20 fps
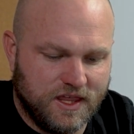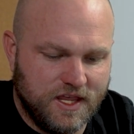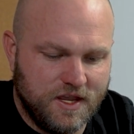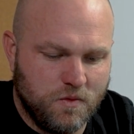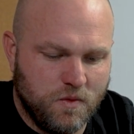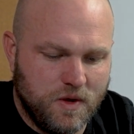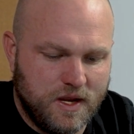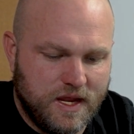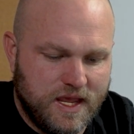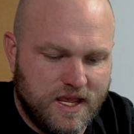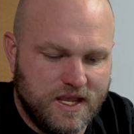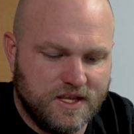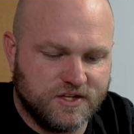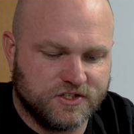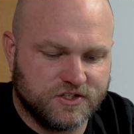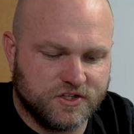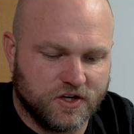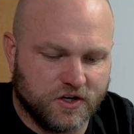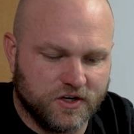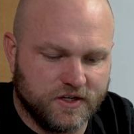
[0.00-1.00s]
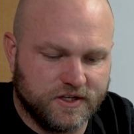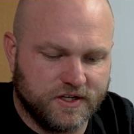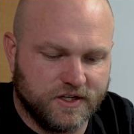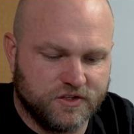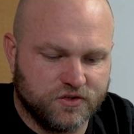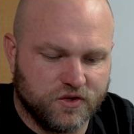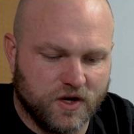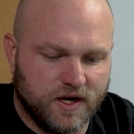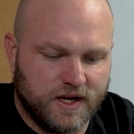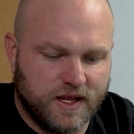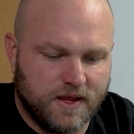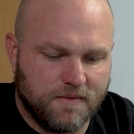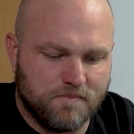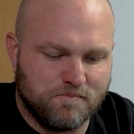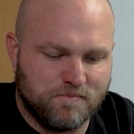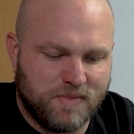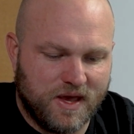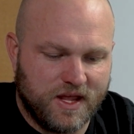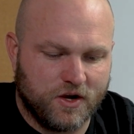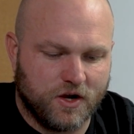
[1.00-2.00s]
when he started to try to get
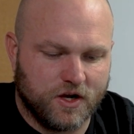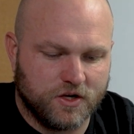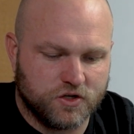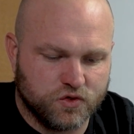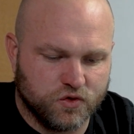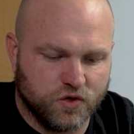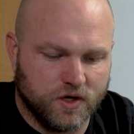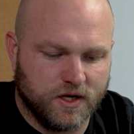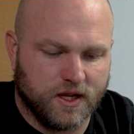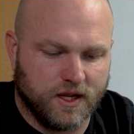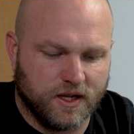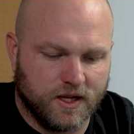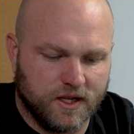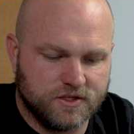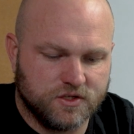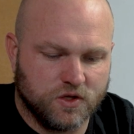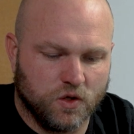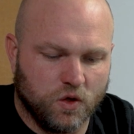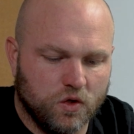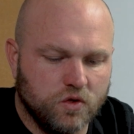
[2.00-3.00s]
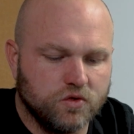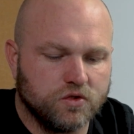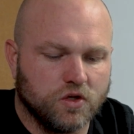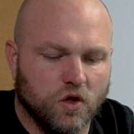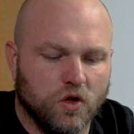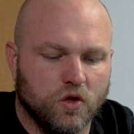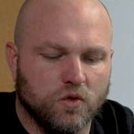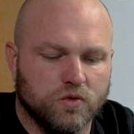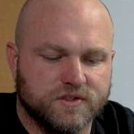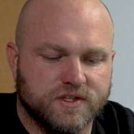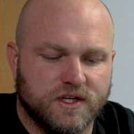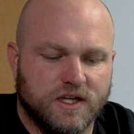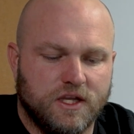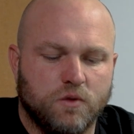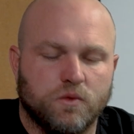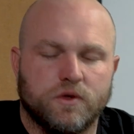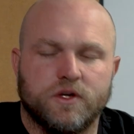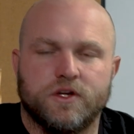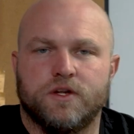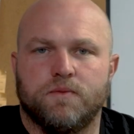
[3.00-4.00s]
better at tricking, his whole goal was that he
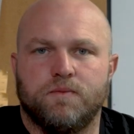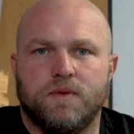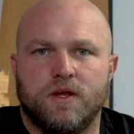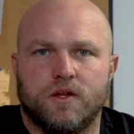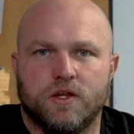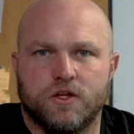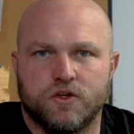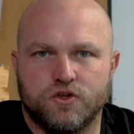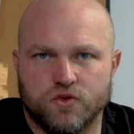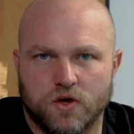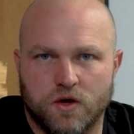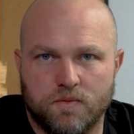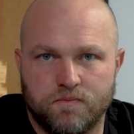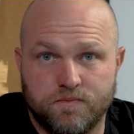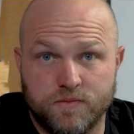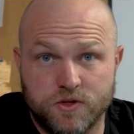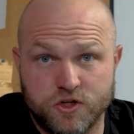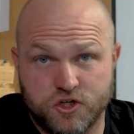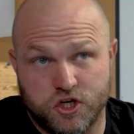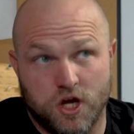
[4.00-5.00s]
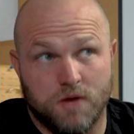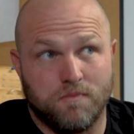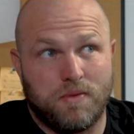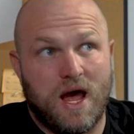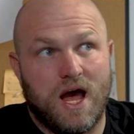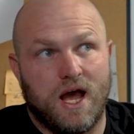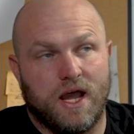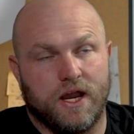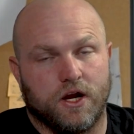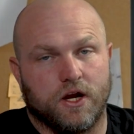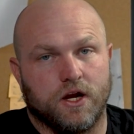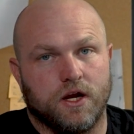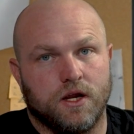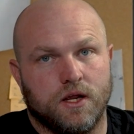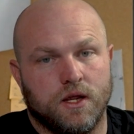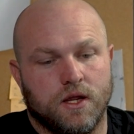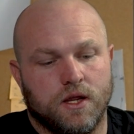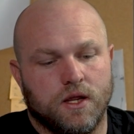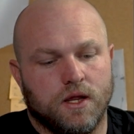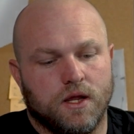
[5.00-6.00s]
wanted to be able to jump higher,
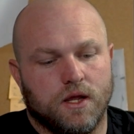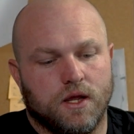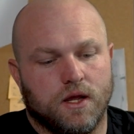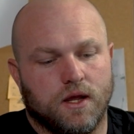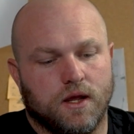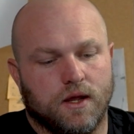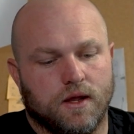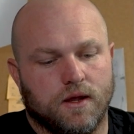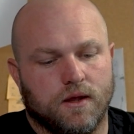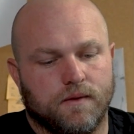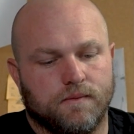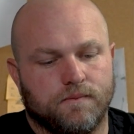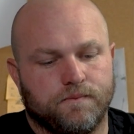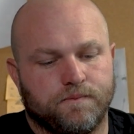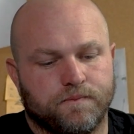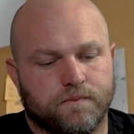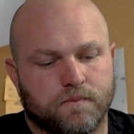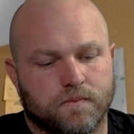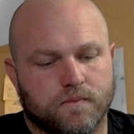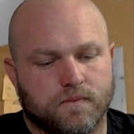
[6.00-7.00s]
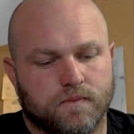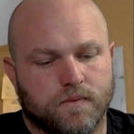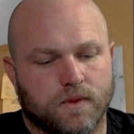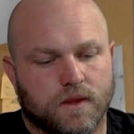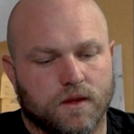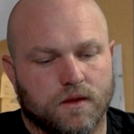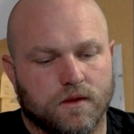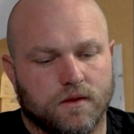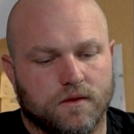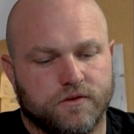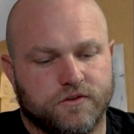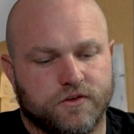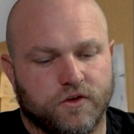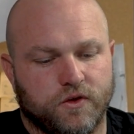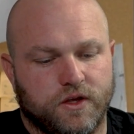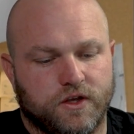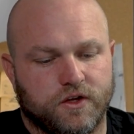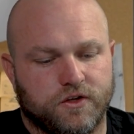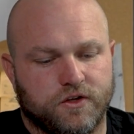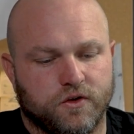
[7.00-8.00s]
so
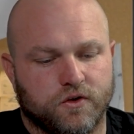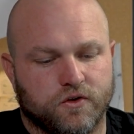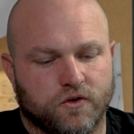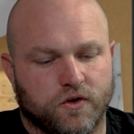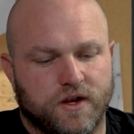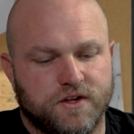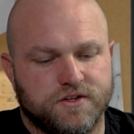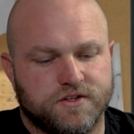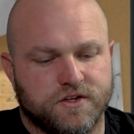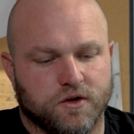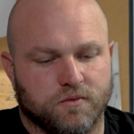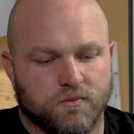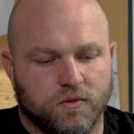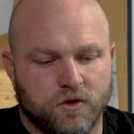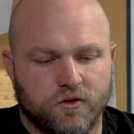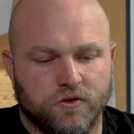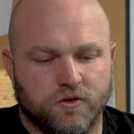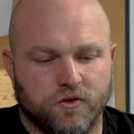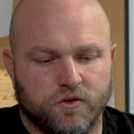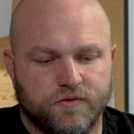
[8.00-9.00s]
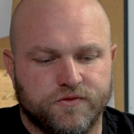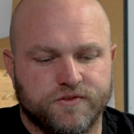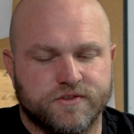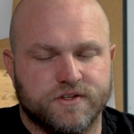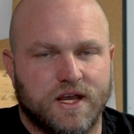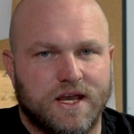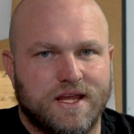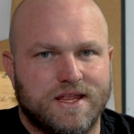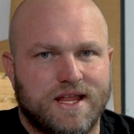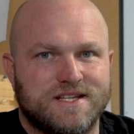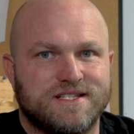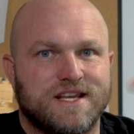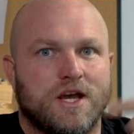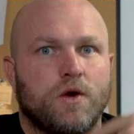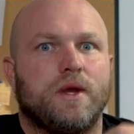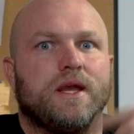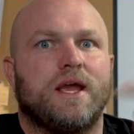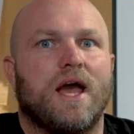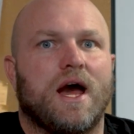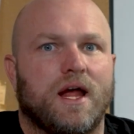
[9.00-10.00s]
he could do crazier moves. And that's
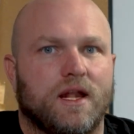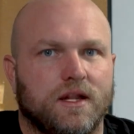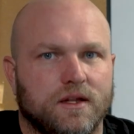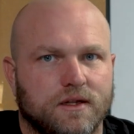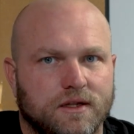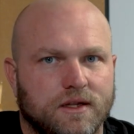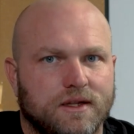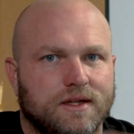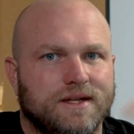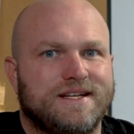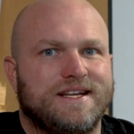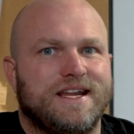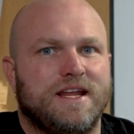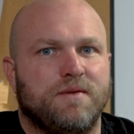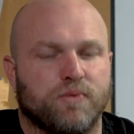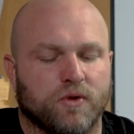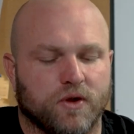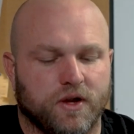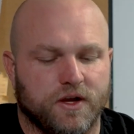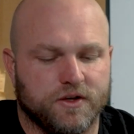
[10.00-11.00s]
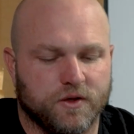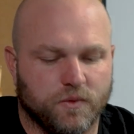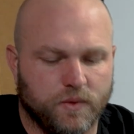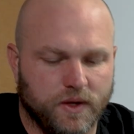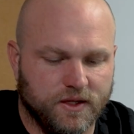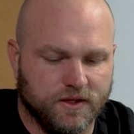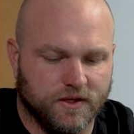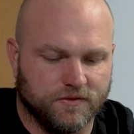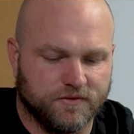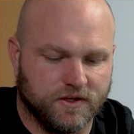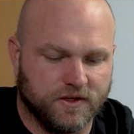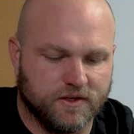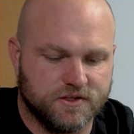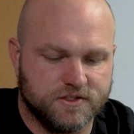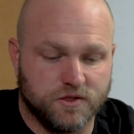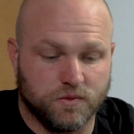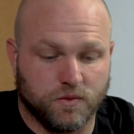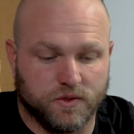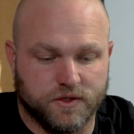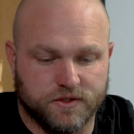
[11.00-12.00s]
how he got deeper into weightlifting, because
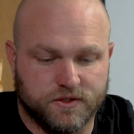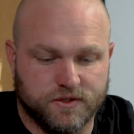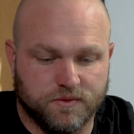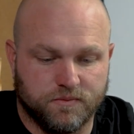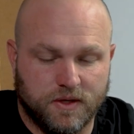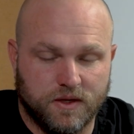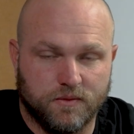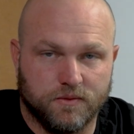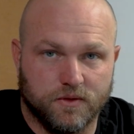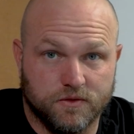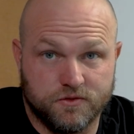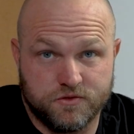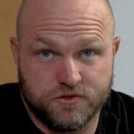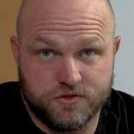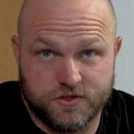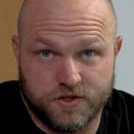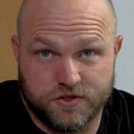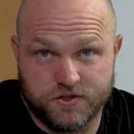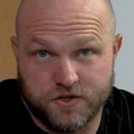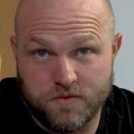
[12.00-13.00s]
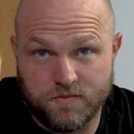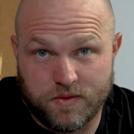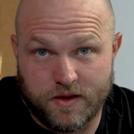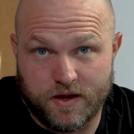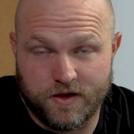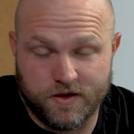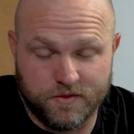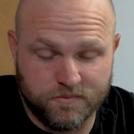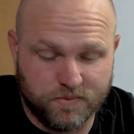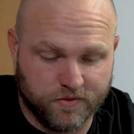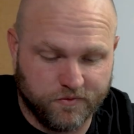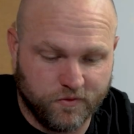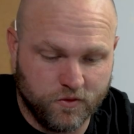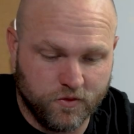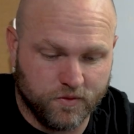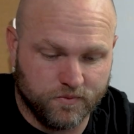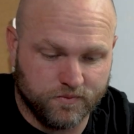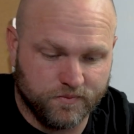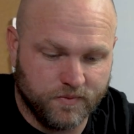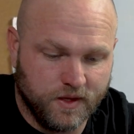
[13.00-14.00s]
he wanted to be able to jump higher and
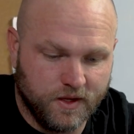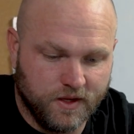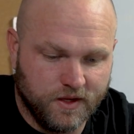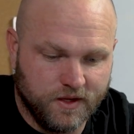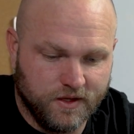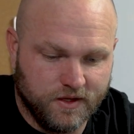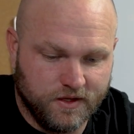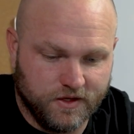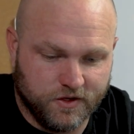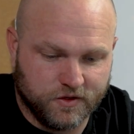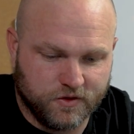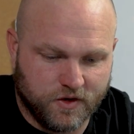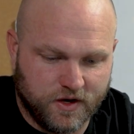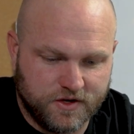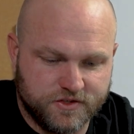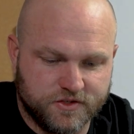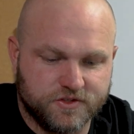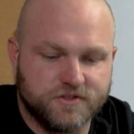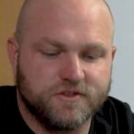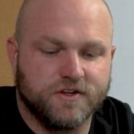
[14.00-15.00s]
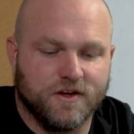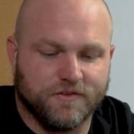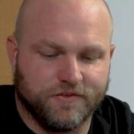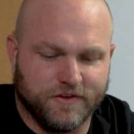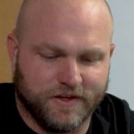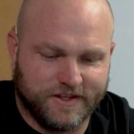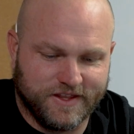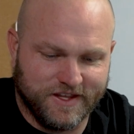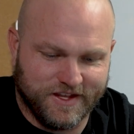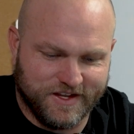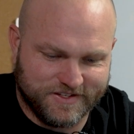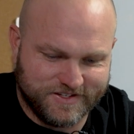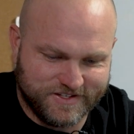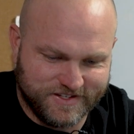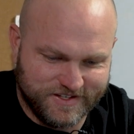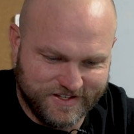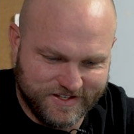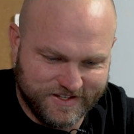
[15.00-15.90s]
perform, you know, crazier stuff like this.